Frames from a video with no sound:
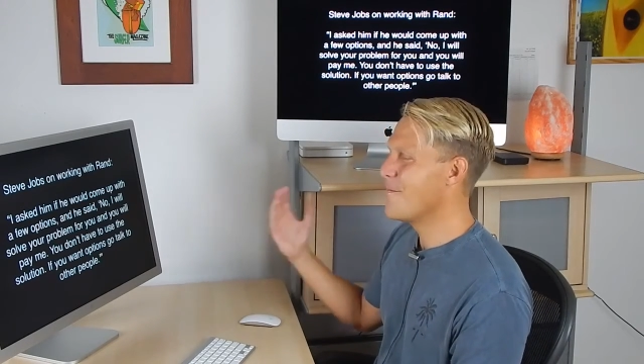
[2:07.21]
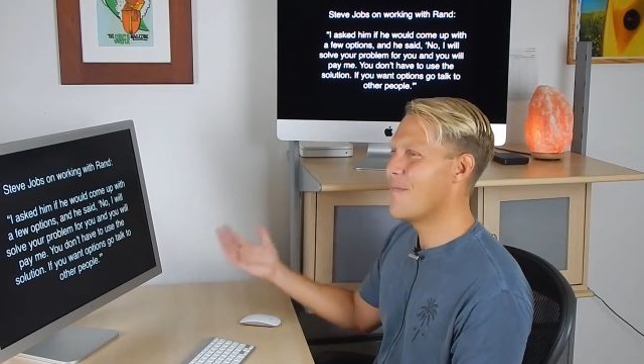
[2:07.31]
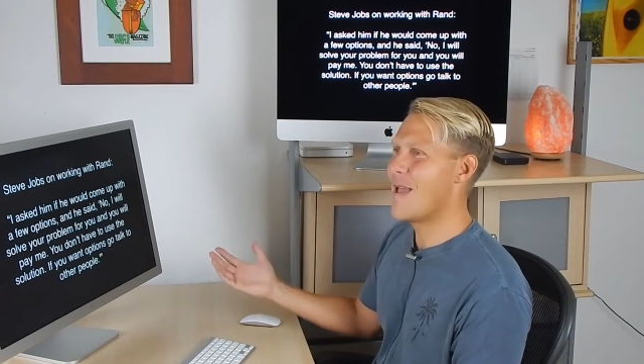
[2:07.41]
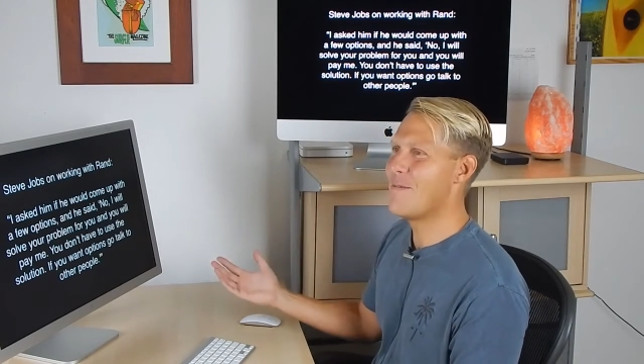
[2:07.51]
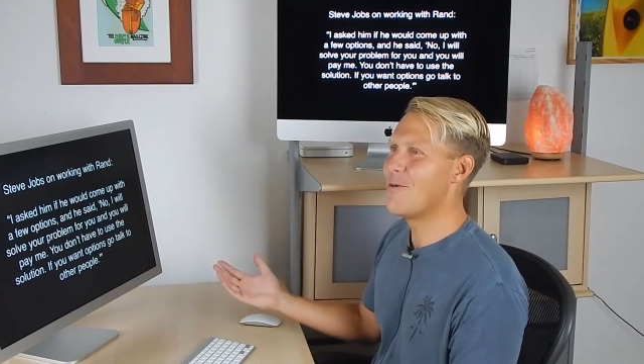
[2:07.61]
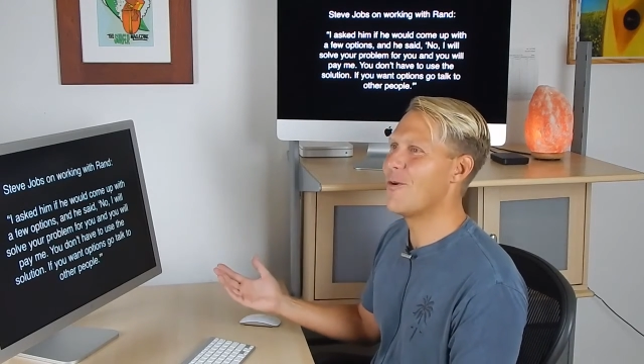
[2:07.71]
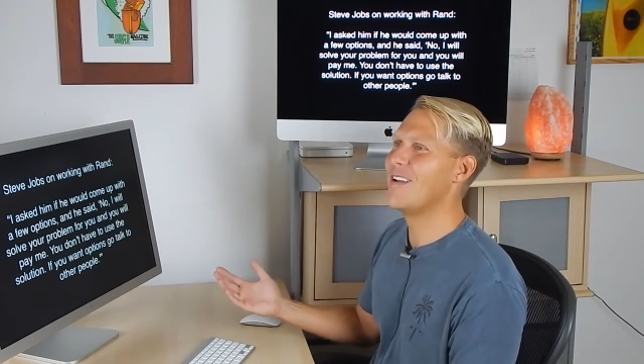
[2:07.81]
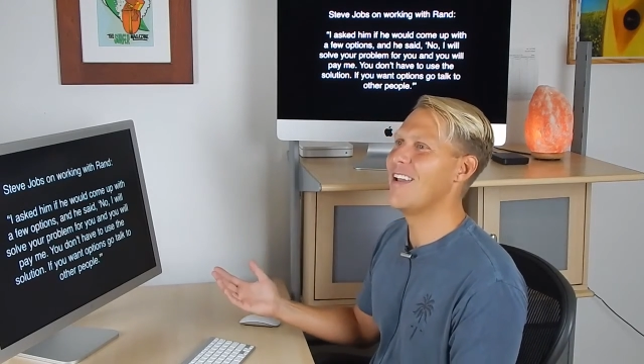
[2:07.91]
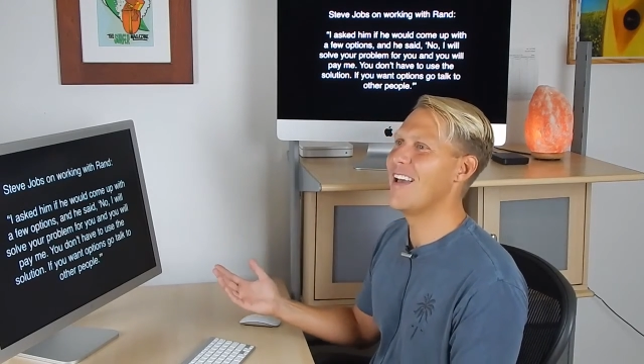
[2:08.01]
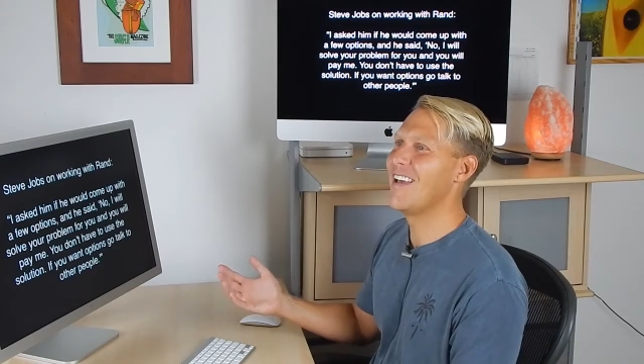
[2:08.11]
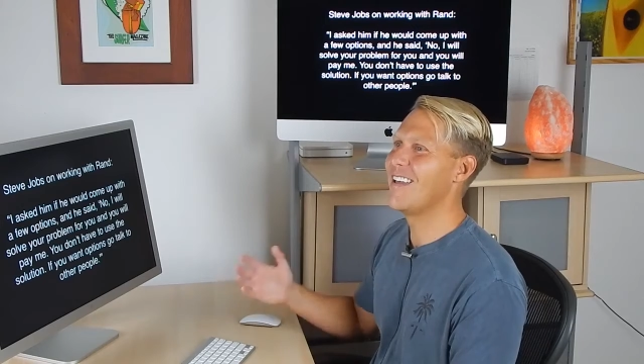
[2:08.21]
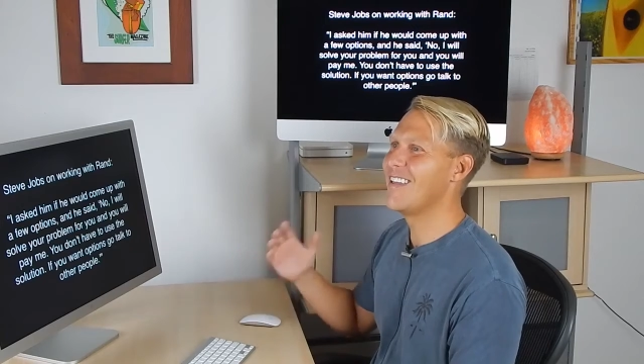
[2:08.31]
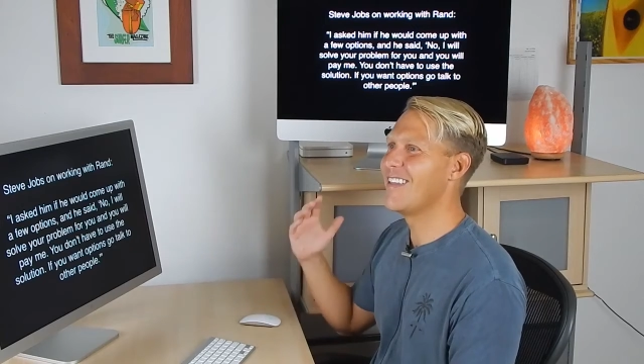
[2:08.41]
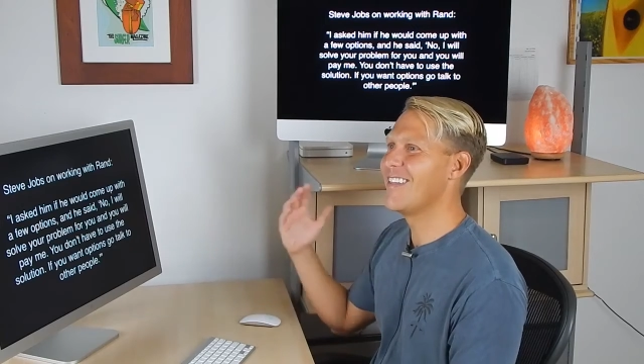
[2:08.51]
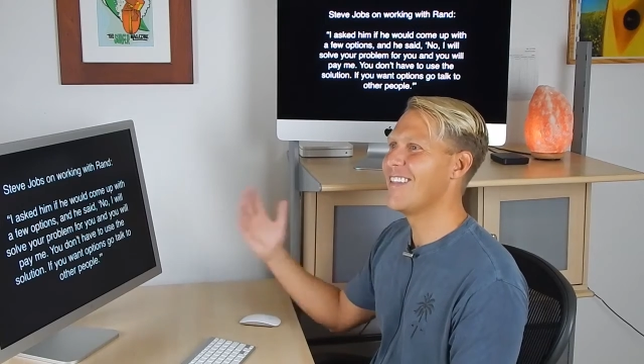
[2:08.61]
Maybe one
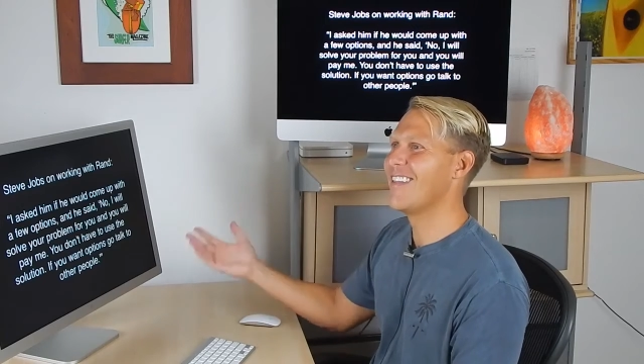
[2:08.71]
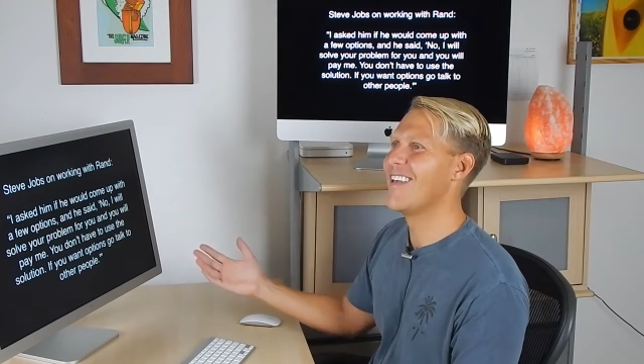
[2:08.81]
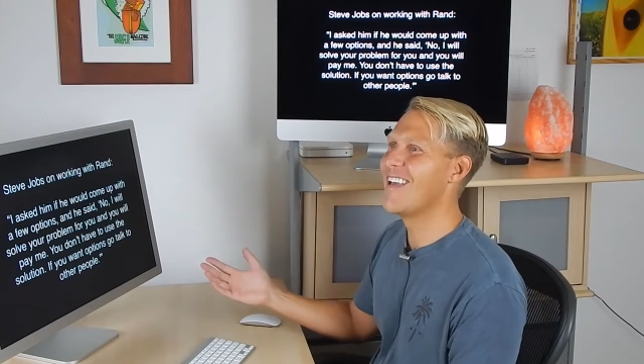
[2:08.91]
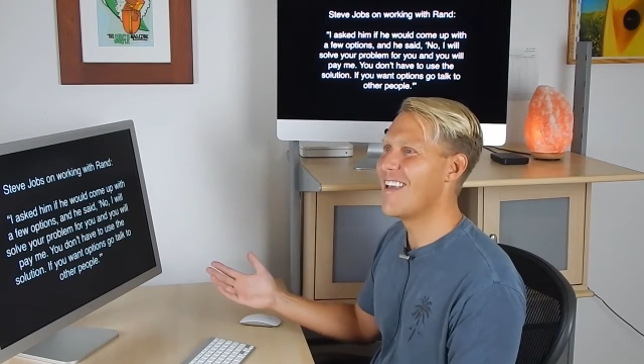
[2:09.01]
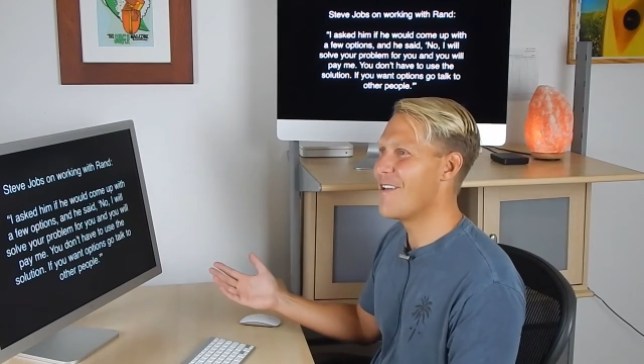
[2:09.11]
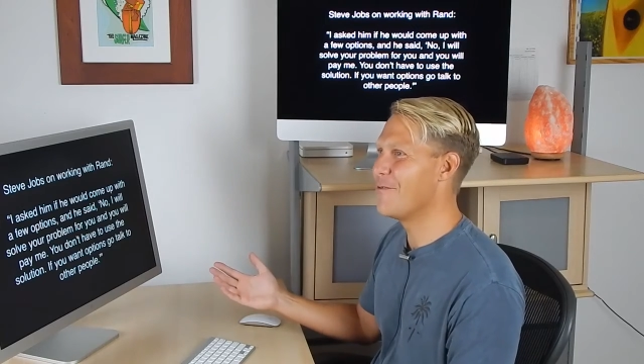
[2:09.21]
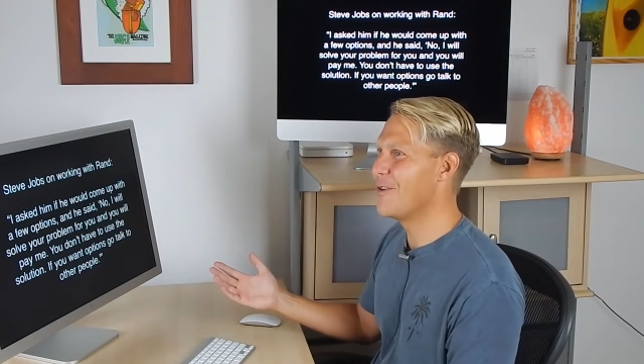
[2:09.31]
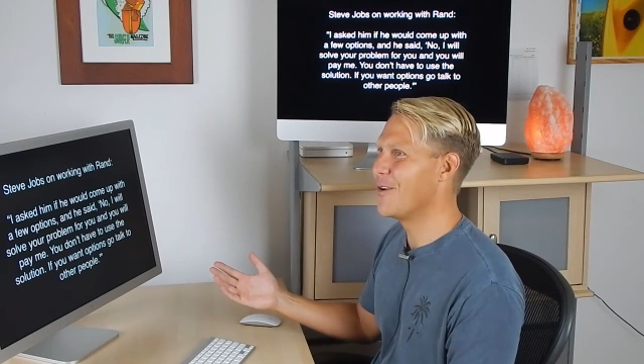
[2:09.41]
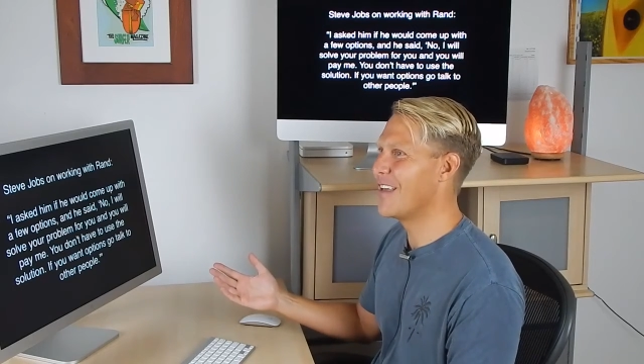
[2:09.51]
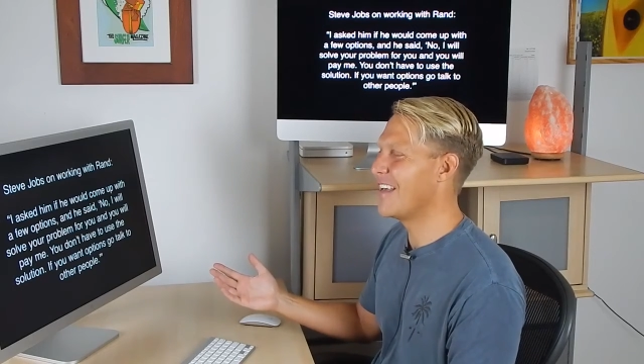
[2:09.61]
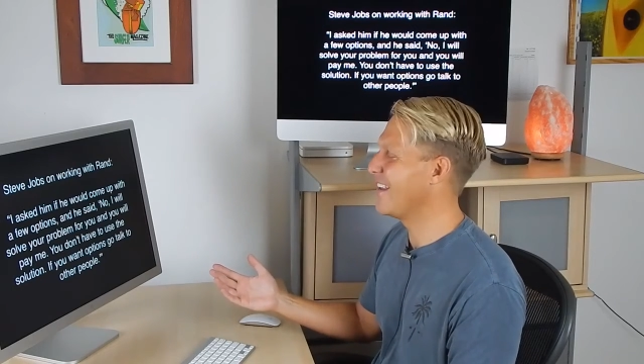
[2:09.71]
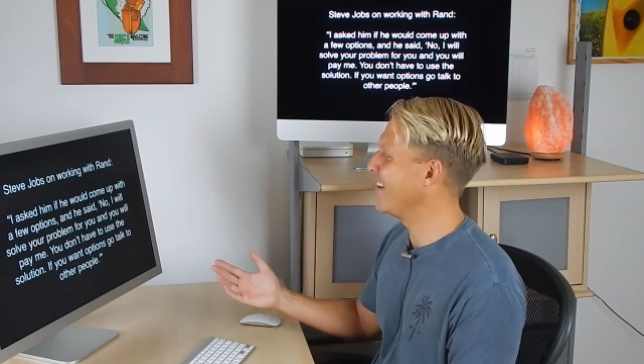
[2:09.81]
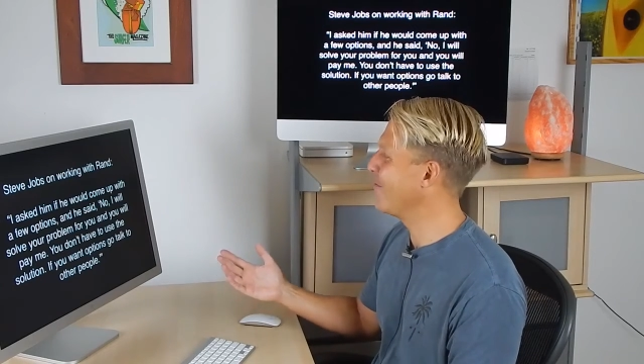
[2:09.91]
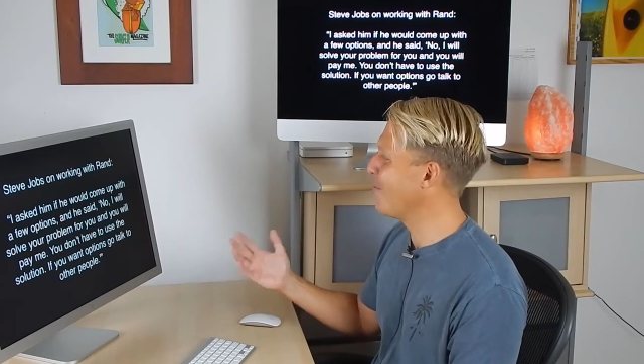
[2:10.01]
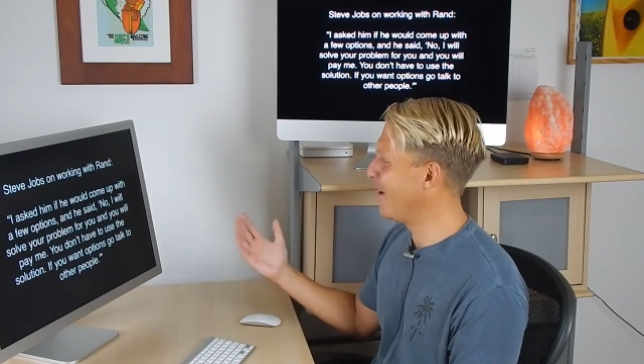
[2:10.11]
day, if you
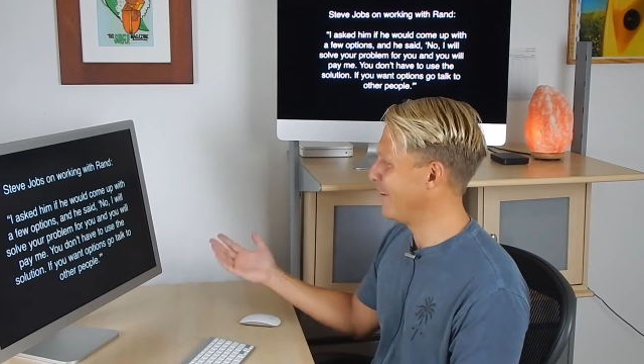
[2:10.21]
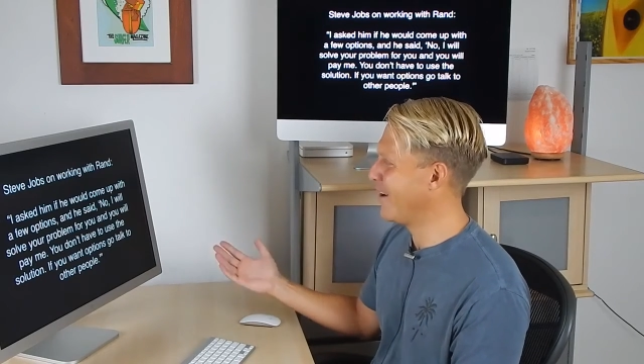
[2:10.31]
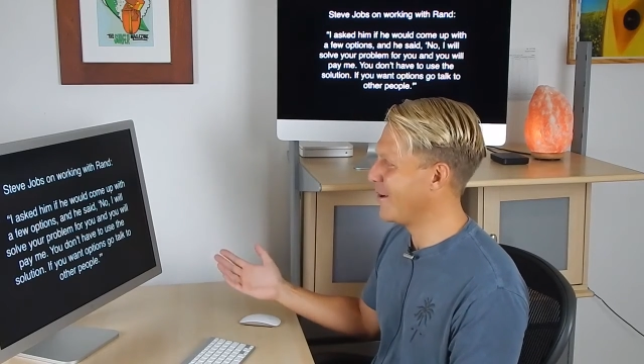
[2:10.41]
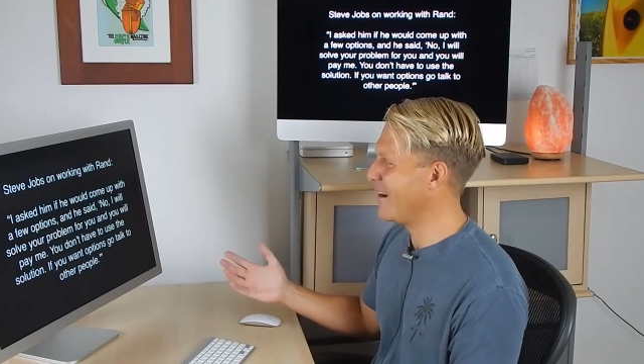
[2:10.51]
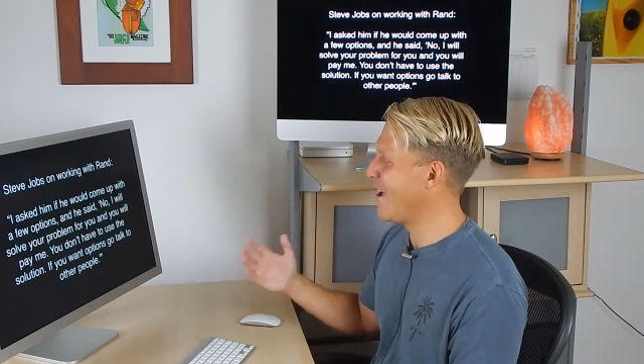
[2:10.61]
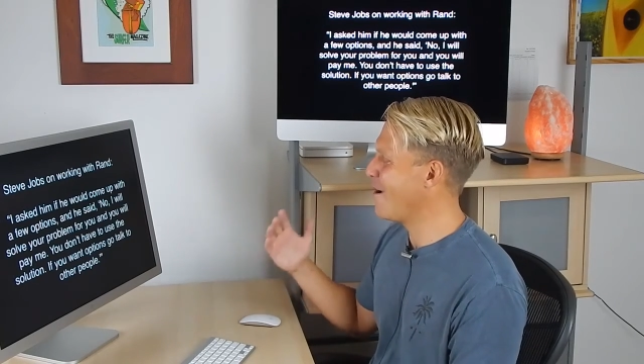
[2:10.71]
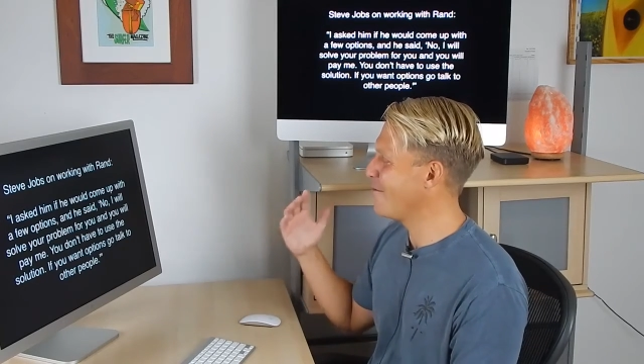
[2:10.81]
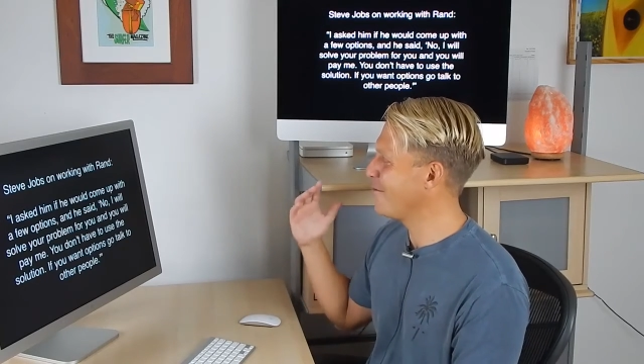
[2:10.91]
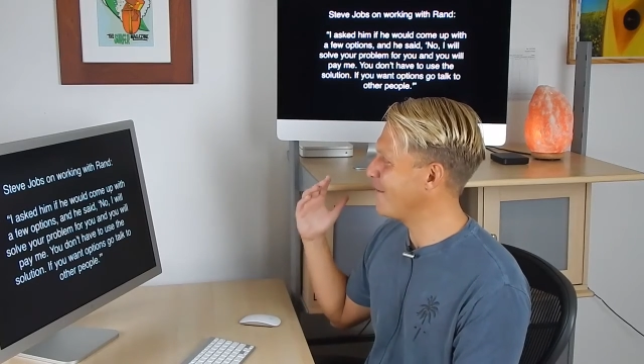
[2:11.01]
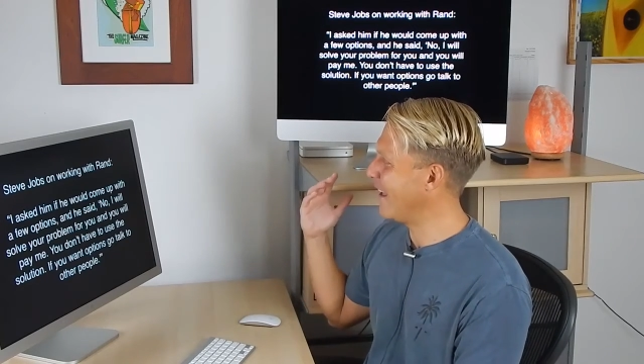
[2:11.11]
get well known enough